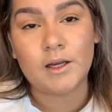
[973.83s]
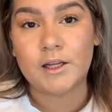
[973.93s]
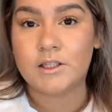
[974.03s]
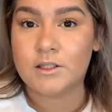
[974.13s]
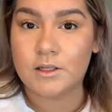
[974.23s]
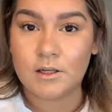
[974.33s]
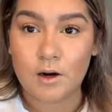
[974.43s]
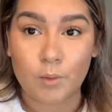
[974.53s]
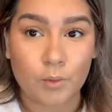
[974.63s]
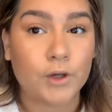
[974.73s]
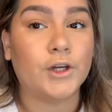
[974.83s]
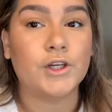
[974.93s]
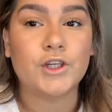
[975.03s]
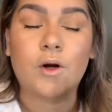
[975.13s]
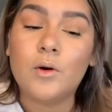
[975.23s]
Like, it's a really
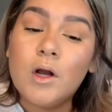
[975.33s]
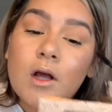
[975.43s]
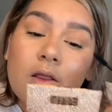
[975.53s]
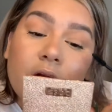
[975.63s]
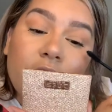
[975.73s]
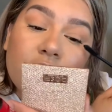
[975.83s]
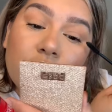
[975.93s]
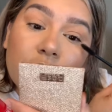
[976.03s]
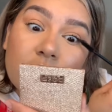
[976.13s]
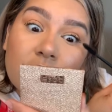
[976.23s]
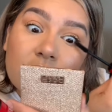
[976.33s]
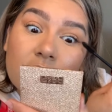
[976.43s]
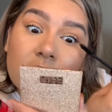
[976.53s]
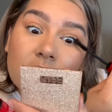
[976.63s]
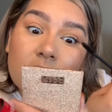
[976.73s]
good show. There are 2
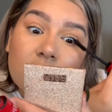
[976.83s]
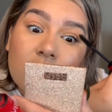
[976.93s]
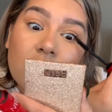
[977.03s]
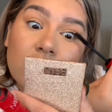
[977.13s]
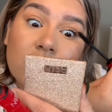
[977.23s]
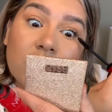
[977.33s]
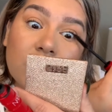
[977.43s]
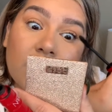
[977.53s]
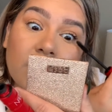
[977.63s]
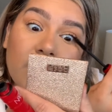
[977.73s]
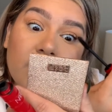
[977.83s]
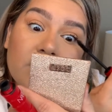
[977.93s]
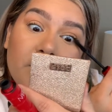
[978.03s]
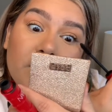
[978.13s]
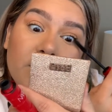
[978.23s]
seasons. Each season I think
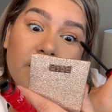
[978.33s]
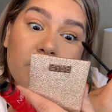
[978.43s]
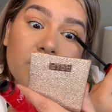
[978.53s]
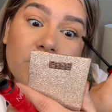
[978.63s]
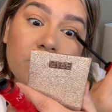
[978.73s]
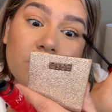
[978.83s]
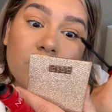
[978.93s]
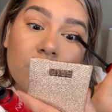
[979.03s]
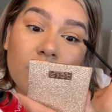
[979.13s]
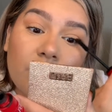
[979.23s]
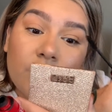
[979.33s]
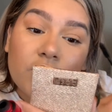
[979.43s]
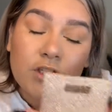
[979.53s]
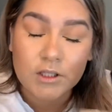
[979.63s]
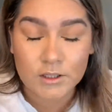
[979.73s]
has about 10 episodes. Or the
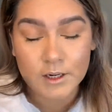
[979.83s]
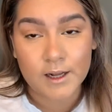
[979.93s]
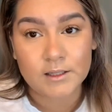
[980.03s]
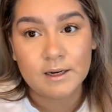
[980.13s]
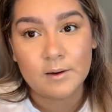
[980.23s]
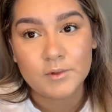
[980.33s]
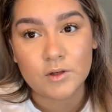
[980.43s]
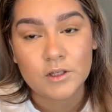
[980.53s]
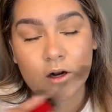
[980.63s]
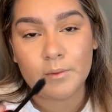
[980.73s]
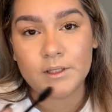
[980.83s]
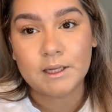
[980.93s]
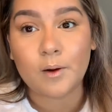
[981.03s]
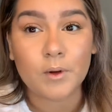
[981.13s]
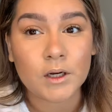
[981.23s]
first season has 10 episodes. I don't know about the
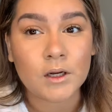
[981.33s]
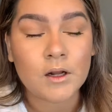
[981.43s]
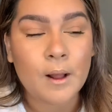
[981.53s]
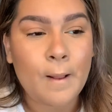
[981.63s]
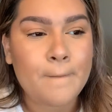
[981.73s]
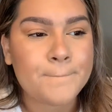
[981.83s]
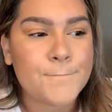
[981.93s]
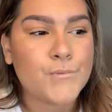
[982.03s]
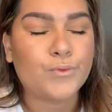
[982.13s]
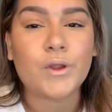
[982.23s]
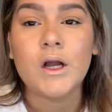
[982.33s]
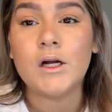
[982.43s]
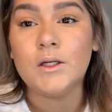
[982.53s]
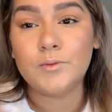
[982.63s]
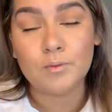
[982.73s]
second one.
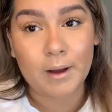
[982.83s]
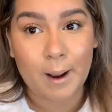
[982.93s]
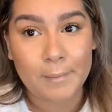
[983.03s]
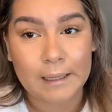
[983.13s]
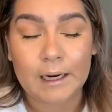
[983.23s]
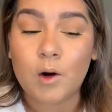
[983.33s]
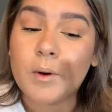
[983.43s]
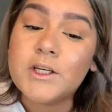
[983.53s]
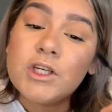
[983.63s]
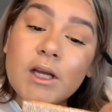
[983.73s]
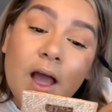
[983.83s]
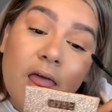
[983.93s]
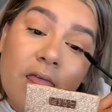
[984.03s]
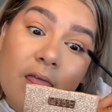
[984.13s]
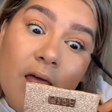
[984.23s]
But I plan on watching
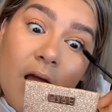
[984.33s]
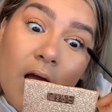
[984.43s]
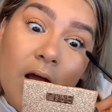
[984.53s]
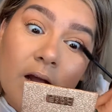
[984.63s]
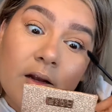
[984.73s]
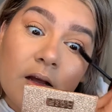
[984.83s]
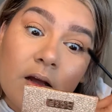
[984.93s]
that.